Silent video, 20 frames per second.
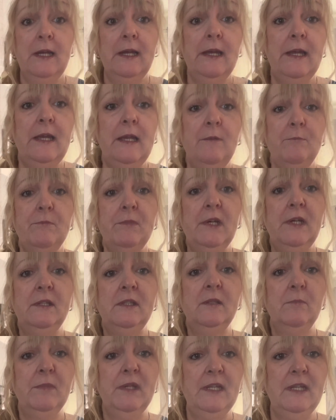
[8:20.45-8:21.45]
Um, at
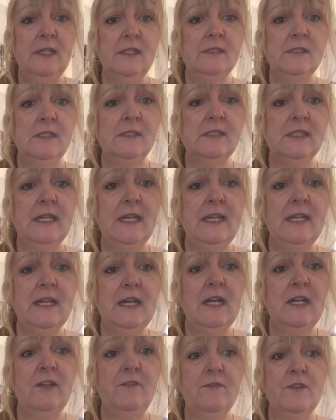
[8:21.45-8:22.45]
the minute today,
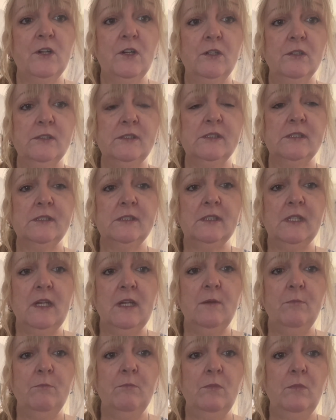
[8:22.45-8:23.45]
I've got
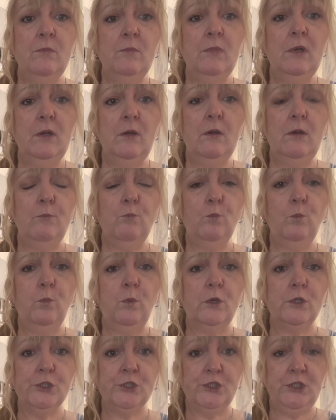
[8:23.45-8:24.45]
some
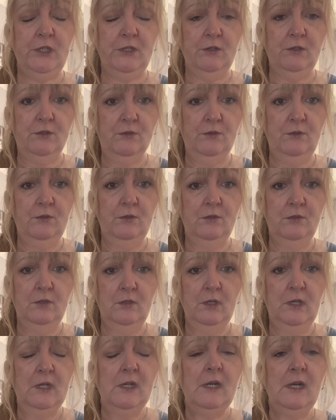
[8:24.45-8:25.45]
washing on
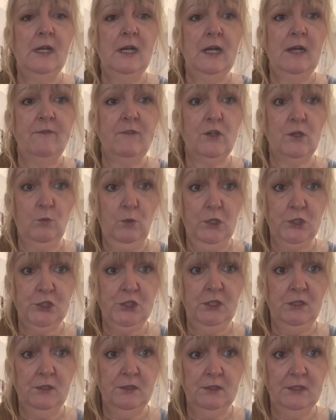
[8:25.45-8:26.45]
I've got
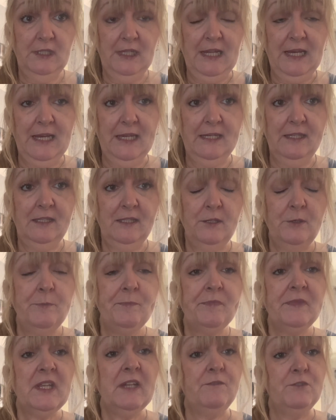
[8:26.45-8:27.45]
washing on the line.
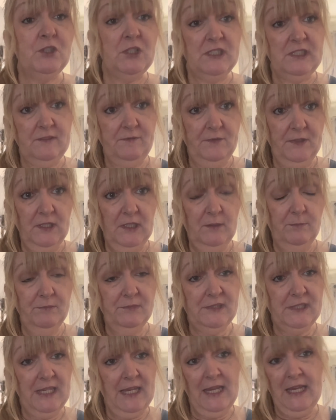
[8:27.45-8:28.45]
I've just
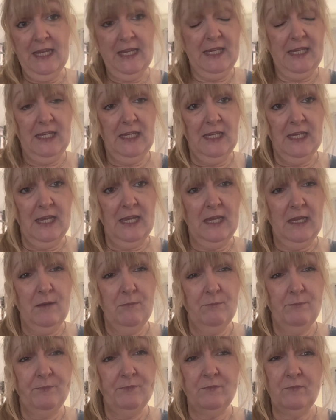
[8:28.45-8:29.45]
filmed a
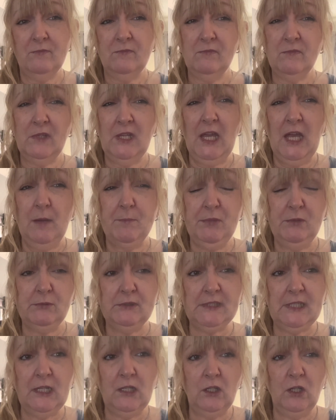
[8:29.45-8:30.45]
um, car boot
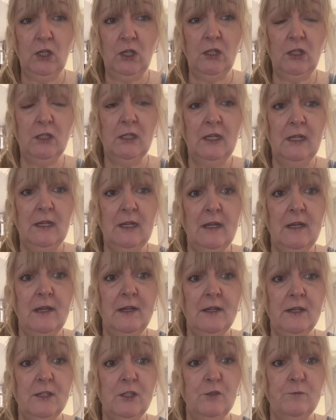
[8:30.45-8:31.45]
sale haul.
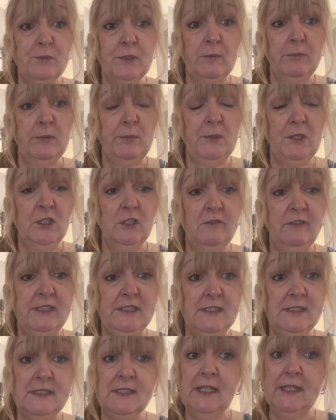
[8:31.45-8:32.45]
You've probably
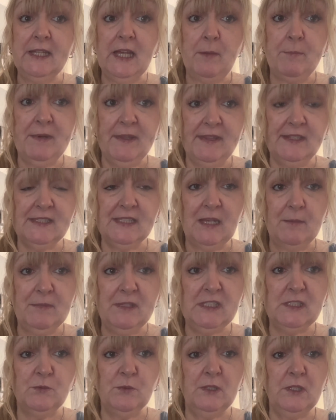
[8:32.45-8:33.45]
already seen that by the time
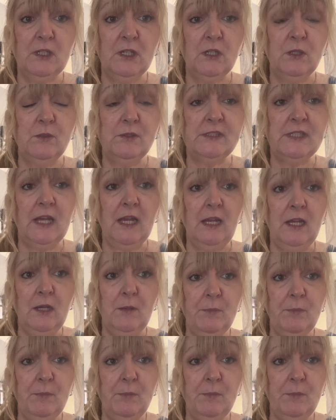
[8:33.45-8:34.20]
this one goes up.